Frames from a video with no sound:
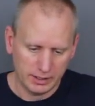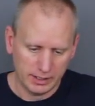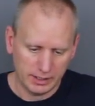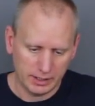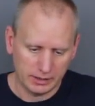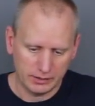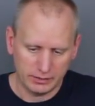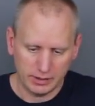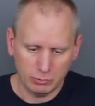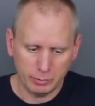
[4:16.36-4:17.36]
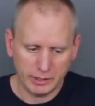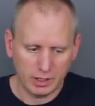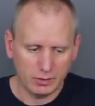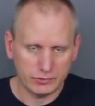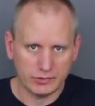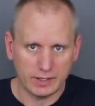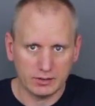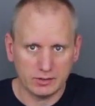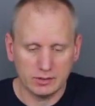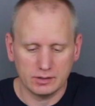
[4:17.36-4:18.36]
And then we'll be all
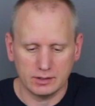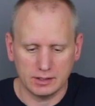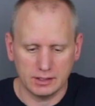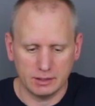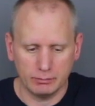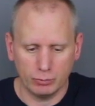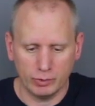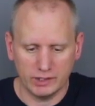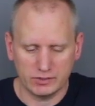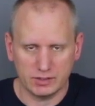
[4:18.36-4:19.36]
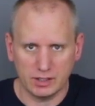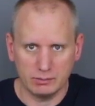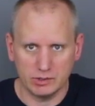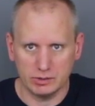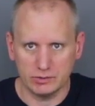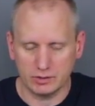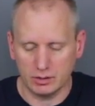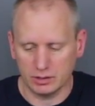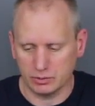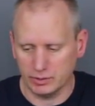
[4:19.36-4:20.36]
set when it's time to
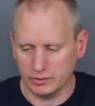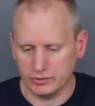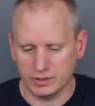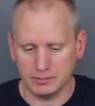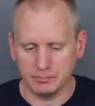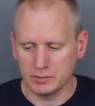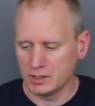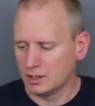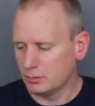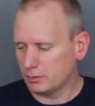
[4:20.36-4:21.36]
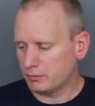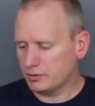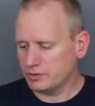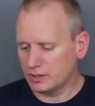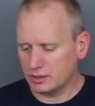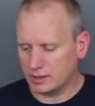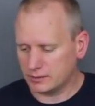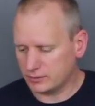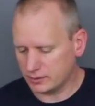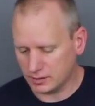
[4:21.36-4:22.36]
install our reel seat. But first thing,
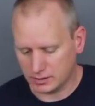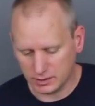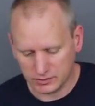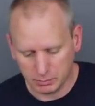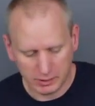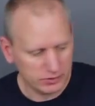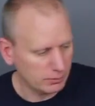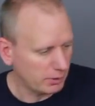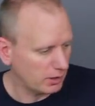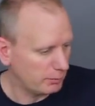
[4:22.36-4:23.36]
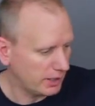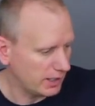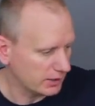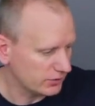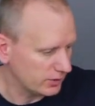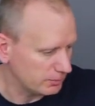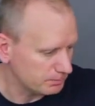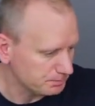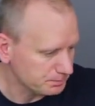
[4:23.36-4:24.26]
let's mix up our epoxy.